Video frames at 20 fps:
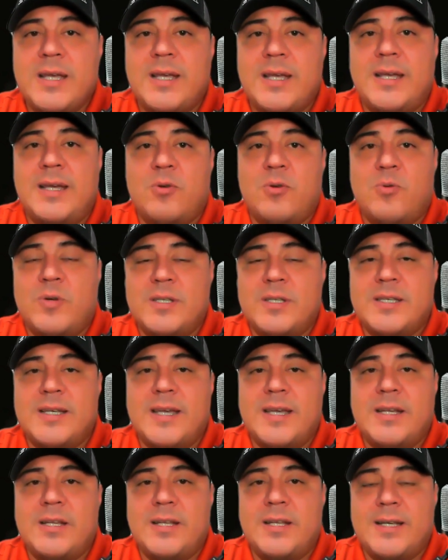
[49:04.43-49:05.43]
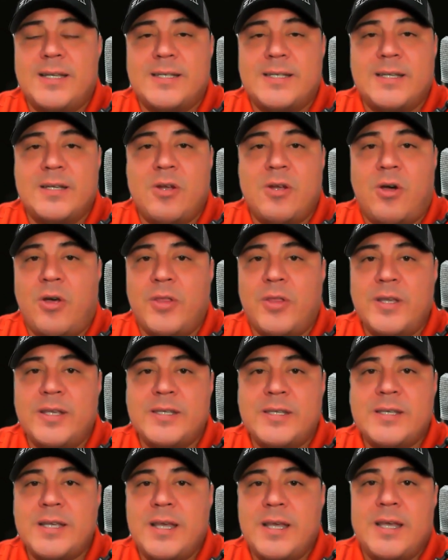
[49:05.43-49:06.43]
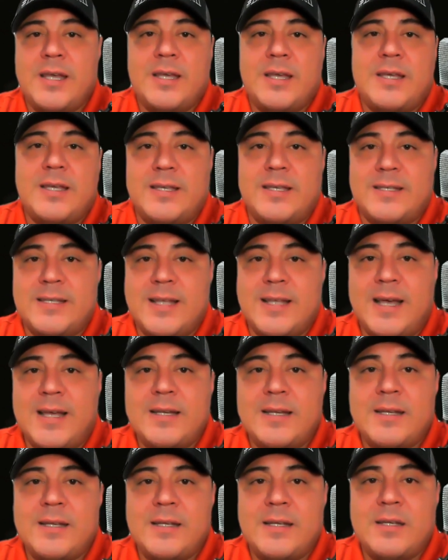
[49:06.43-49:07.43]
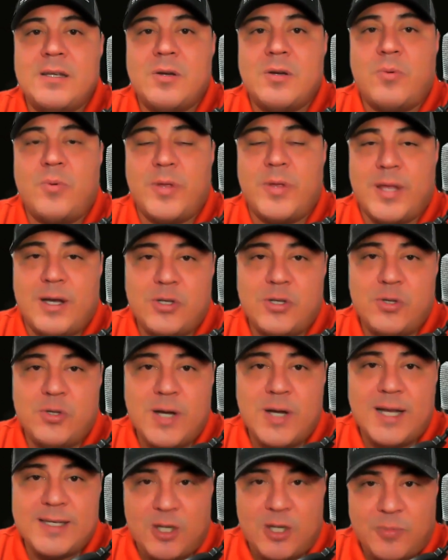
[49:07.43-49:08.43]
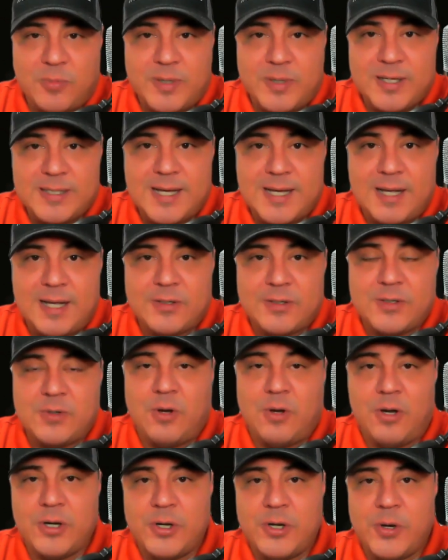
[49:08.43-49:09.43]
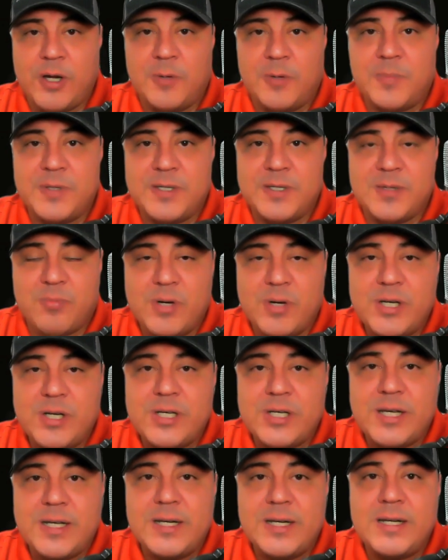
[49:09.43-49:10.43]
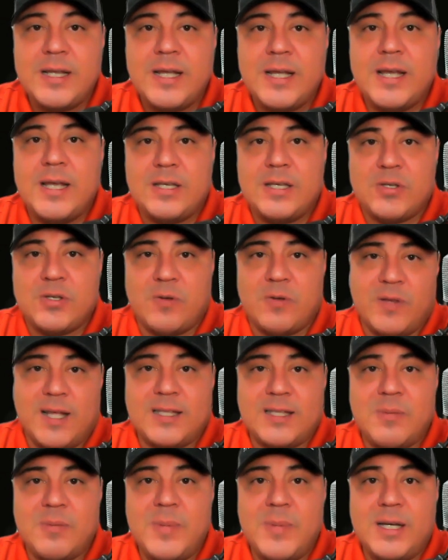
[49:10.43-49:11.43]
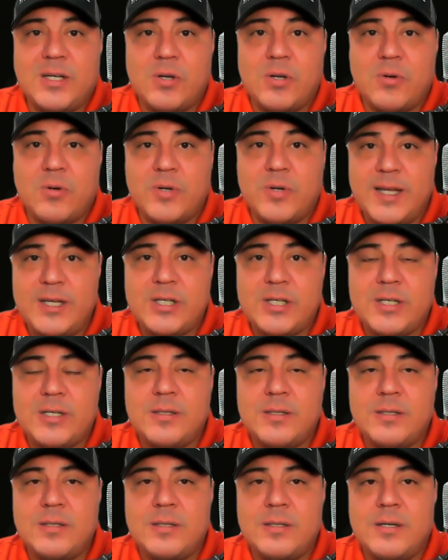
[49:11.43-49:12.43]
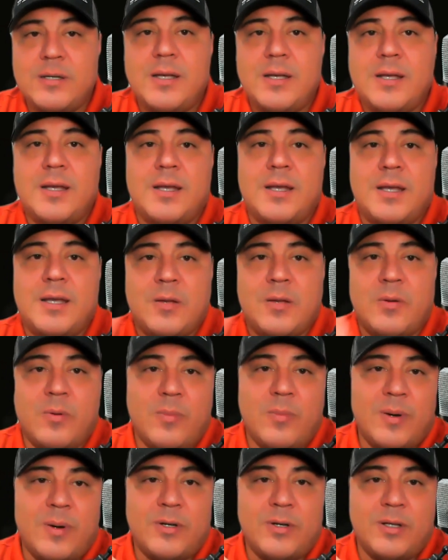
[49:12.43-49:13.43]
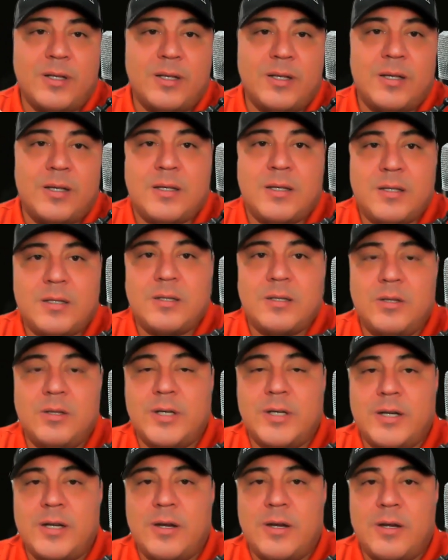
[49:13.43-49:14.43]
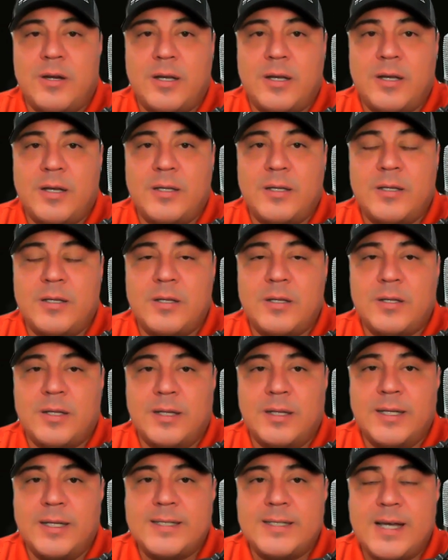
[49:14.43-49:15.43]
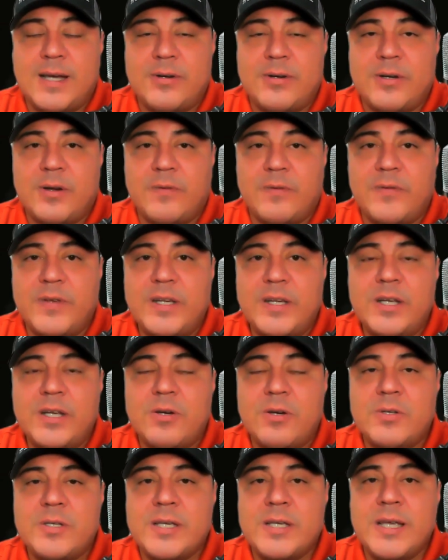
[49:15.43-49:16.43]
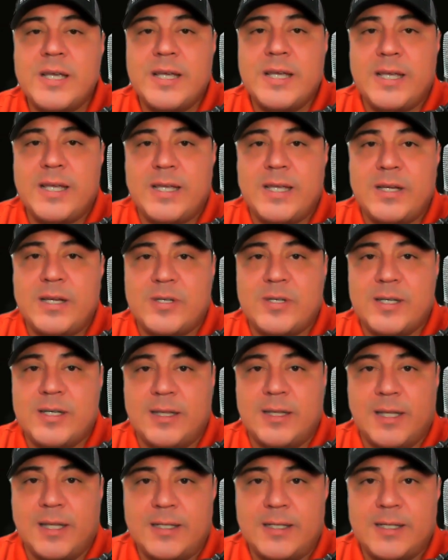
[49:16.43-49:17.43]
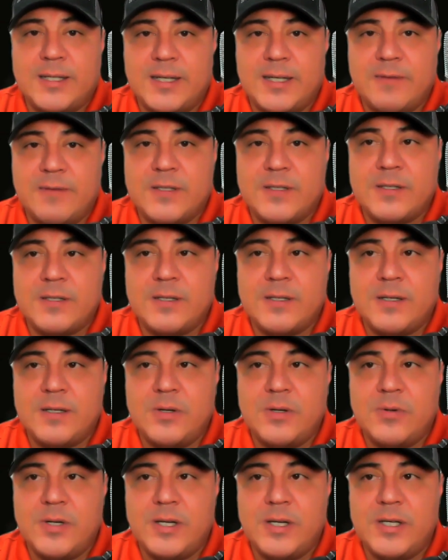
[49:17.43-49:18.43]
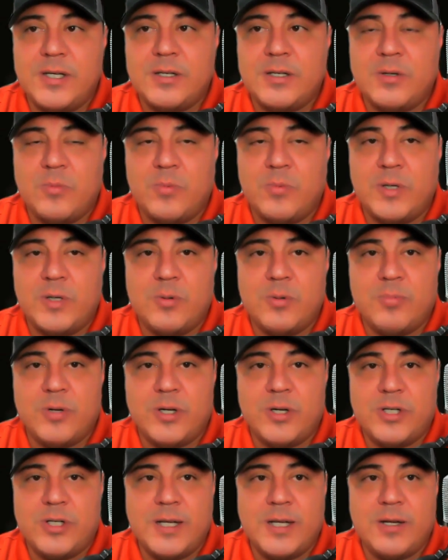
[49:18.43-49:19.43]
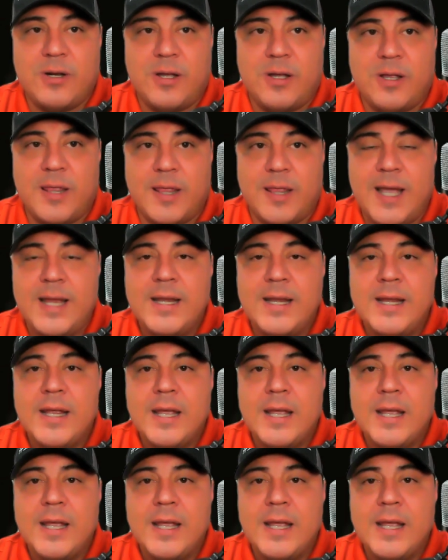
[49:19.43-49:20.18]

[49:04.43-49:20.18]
And once again, like I said, all this is not without you guys helping us out. So all your help is appreciated. So if you'd like to make a donation, remember to look at our uh, the links down in our videos, and you'll see a link to give us uh, a donation, and we do appreciate all that.